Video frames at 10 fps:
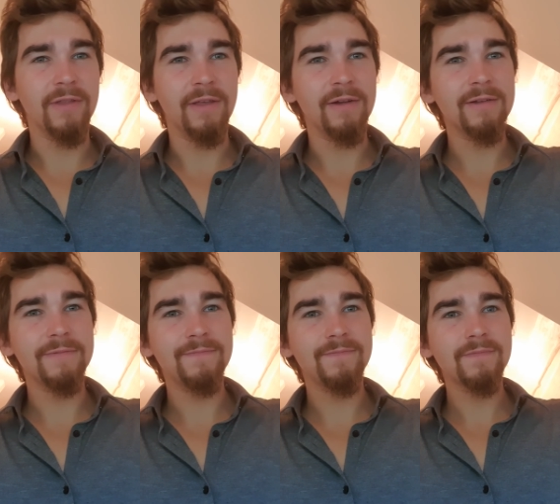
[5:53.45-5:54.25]
here.
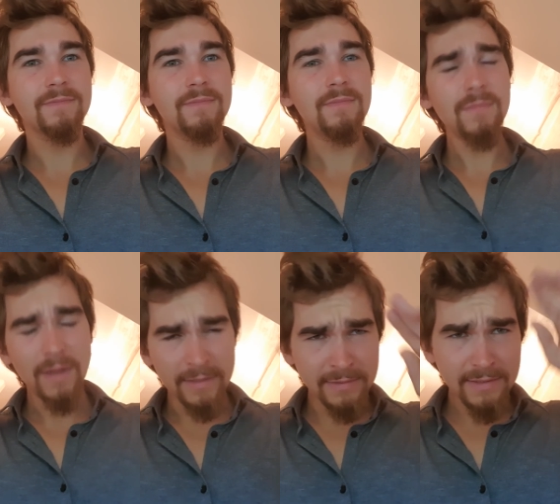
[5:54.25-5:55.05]

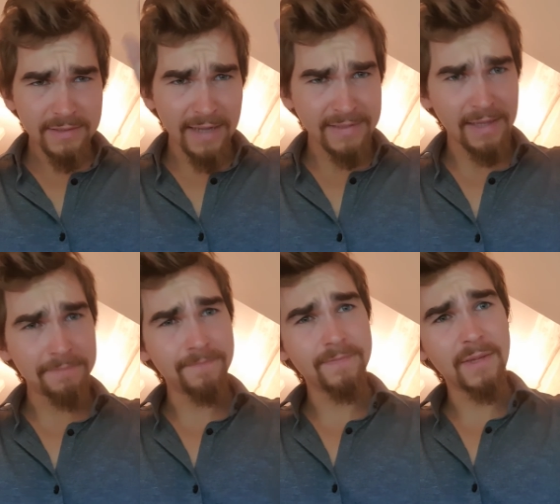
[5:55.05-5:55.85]
Until next
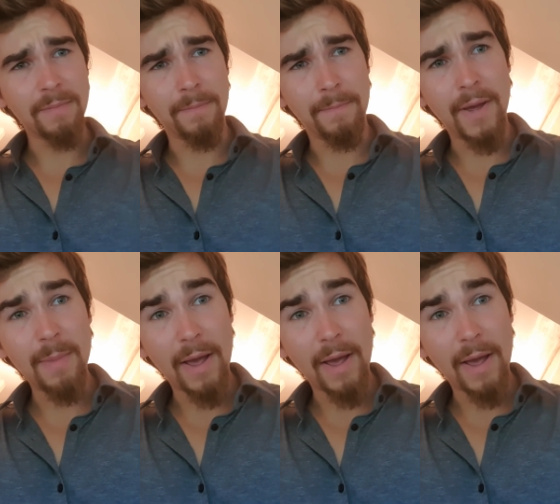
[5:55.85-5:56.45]
time, bye